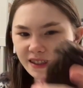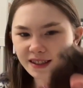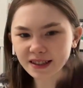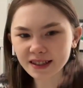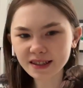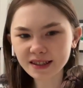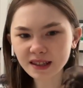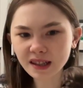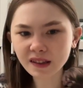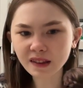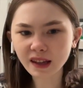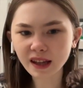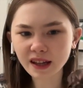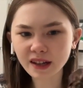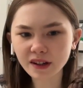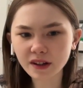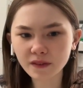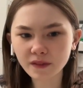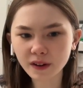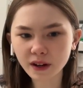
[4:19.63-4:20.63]
this is the
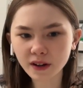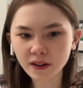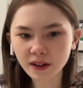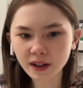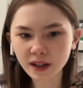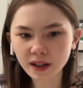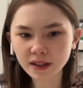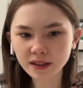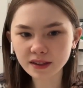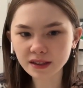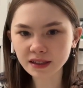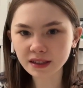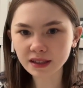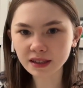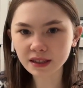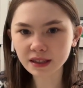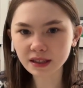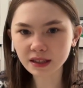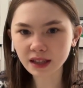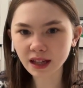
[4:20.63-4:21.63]
lighter variant.
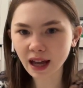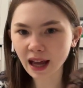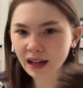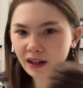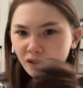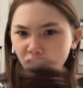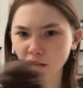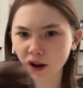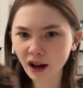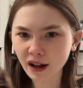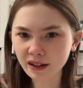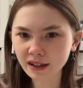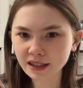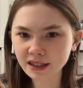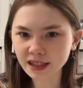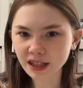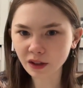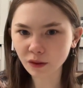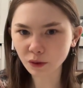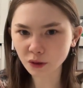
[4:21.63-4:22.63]
I don't know how to
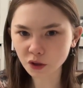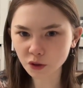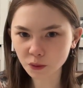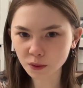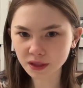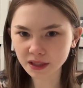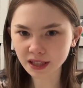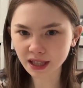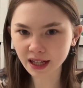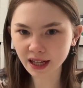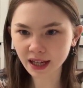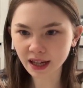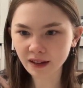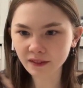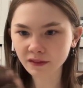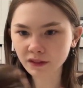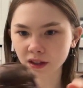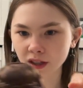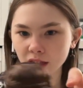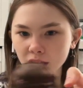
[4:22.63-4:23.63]
tell which ones I
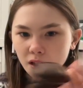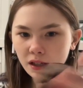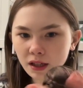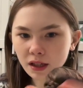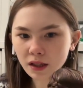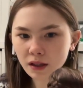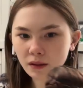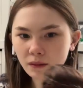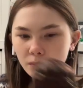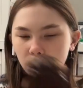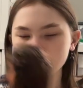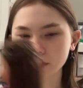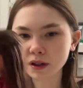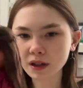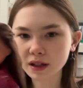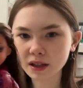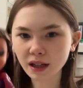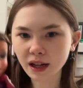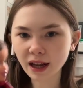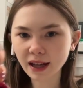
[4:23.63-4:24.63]
have,
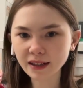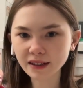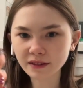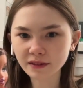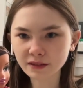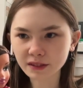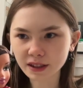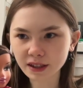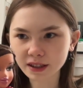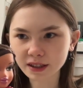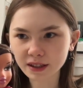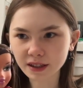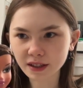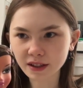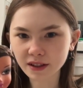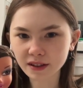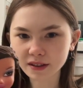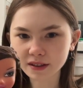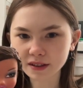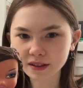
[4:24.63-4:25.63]
but I don't think
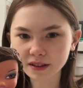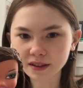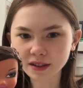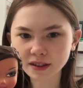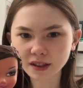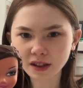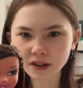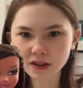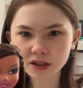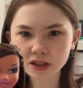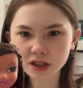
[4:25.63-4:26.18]
they're the dark